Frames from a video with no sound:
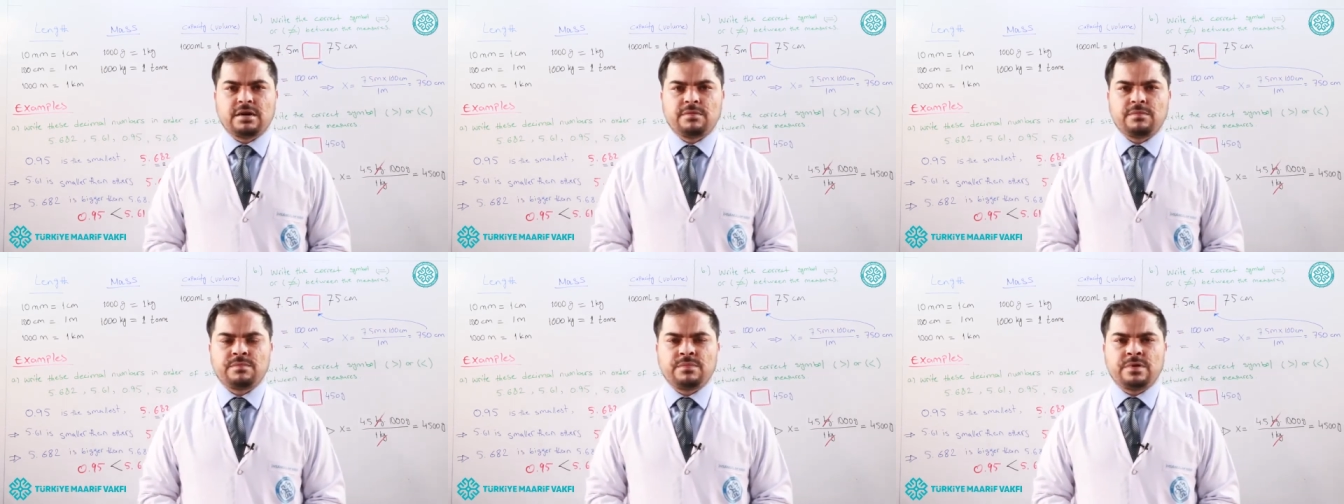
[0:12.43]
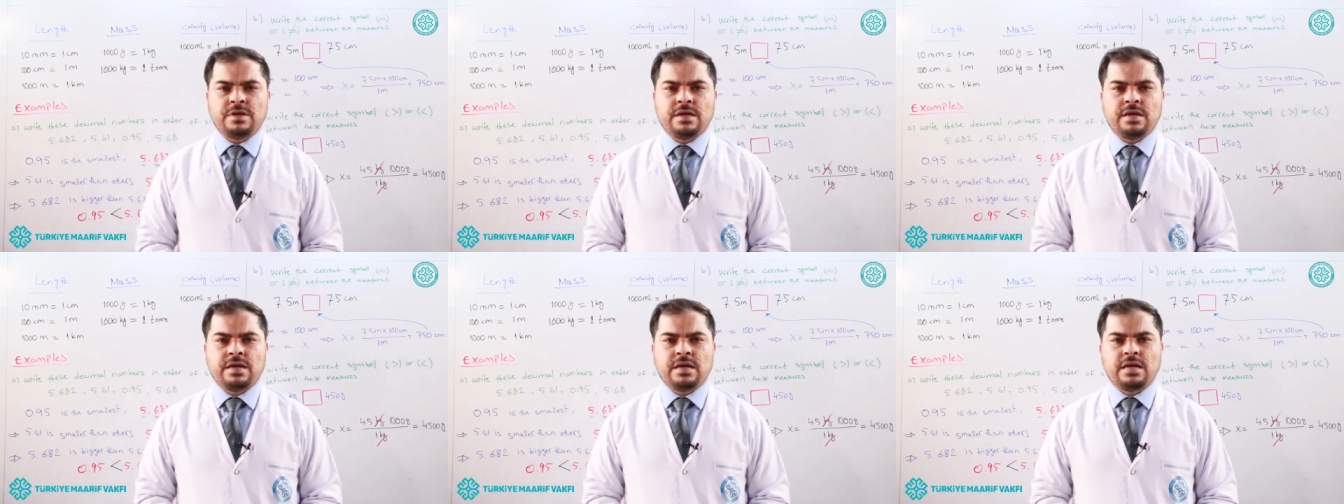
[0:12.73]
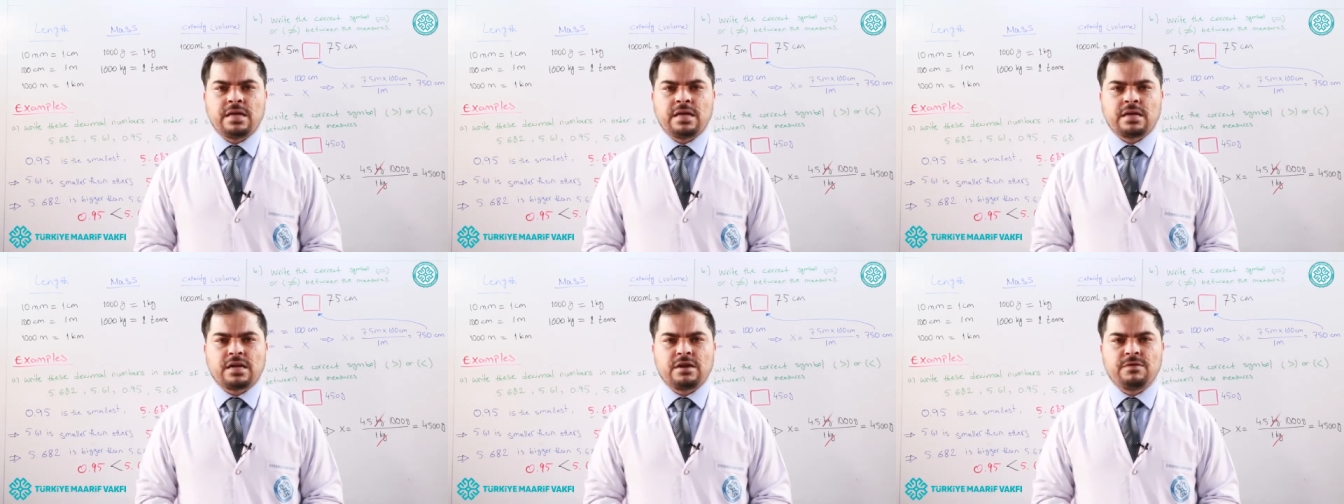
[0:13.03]

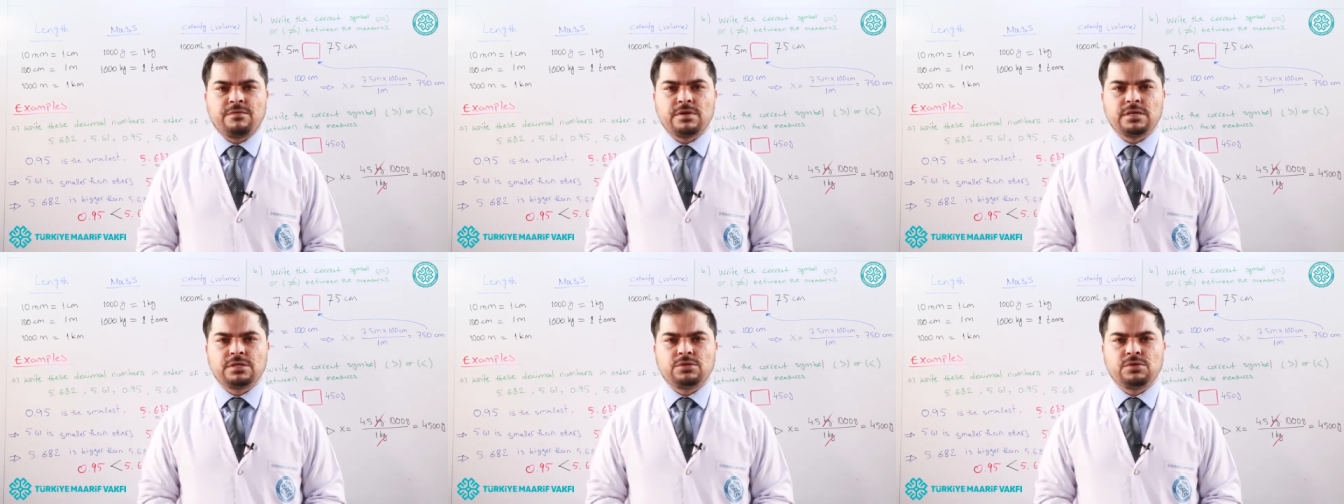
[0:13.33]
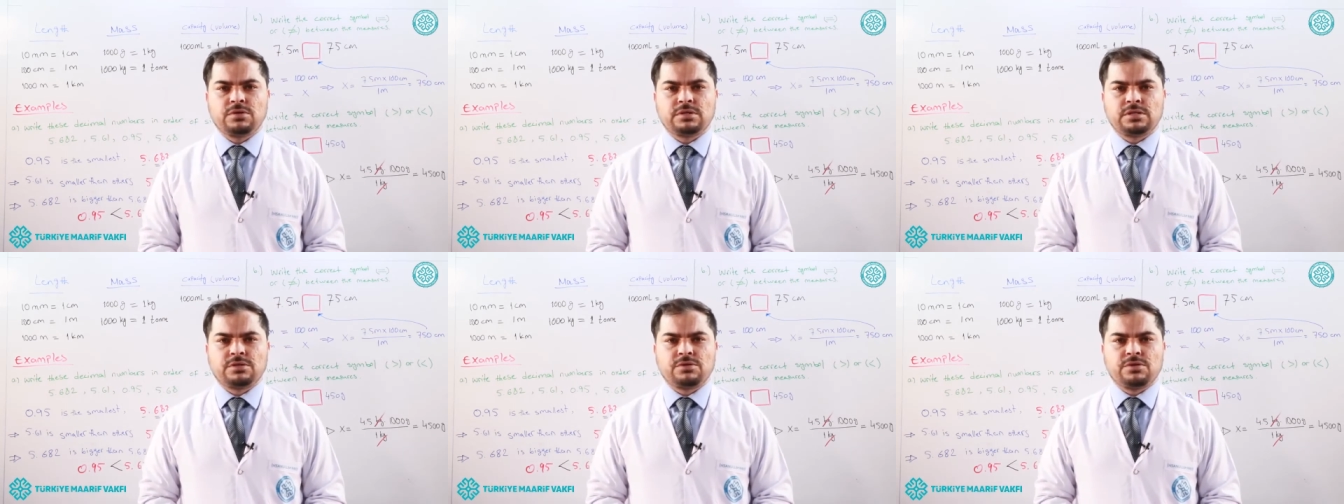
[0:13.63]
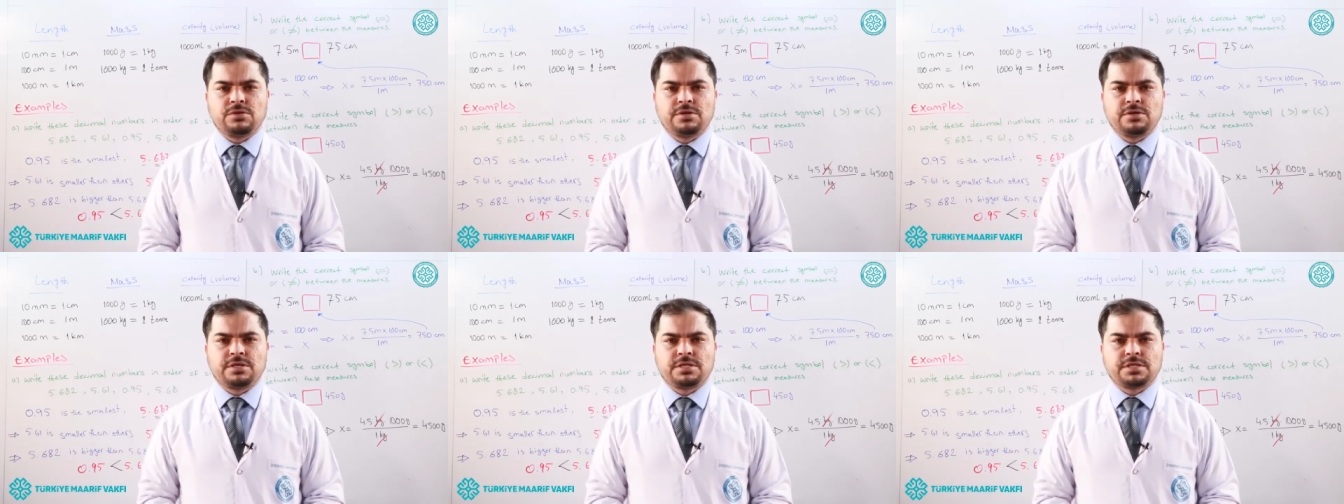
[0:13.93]
uh, convert those
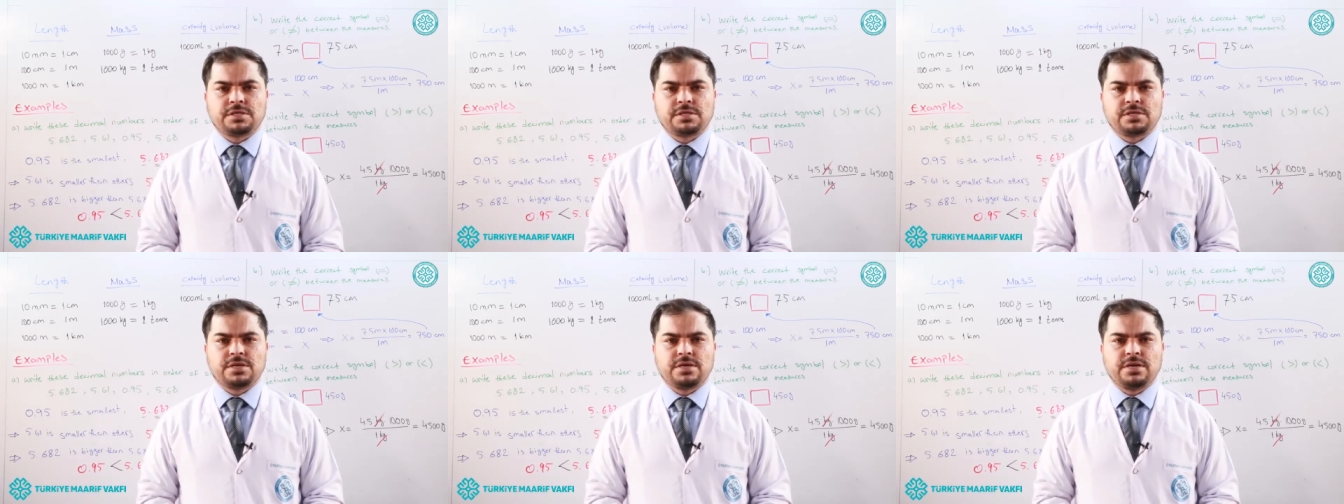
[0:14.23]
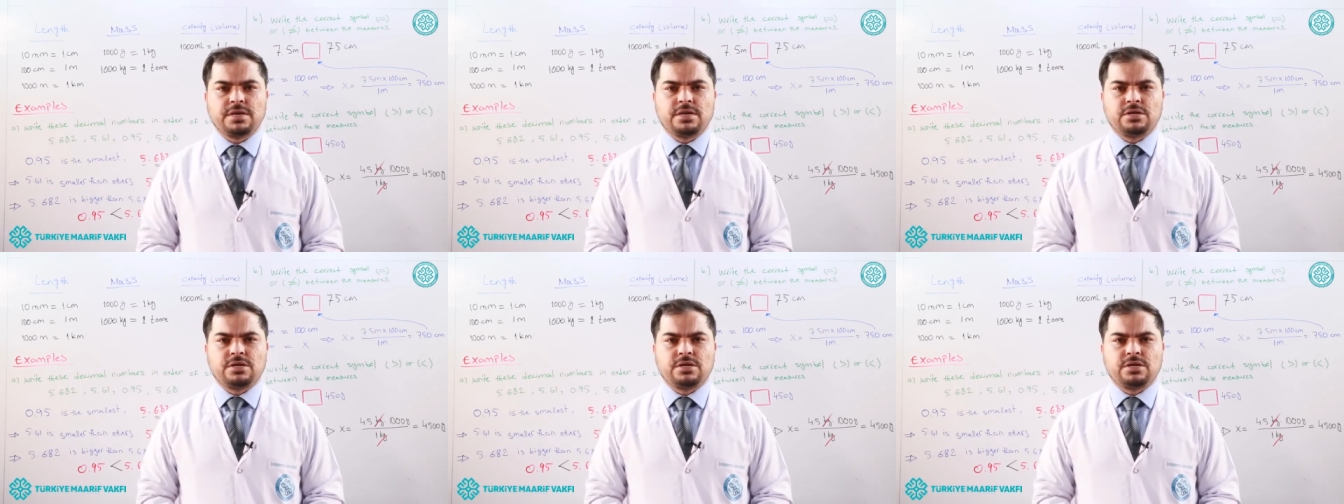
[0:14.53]
units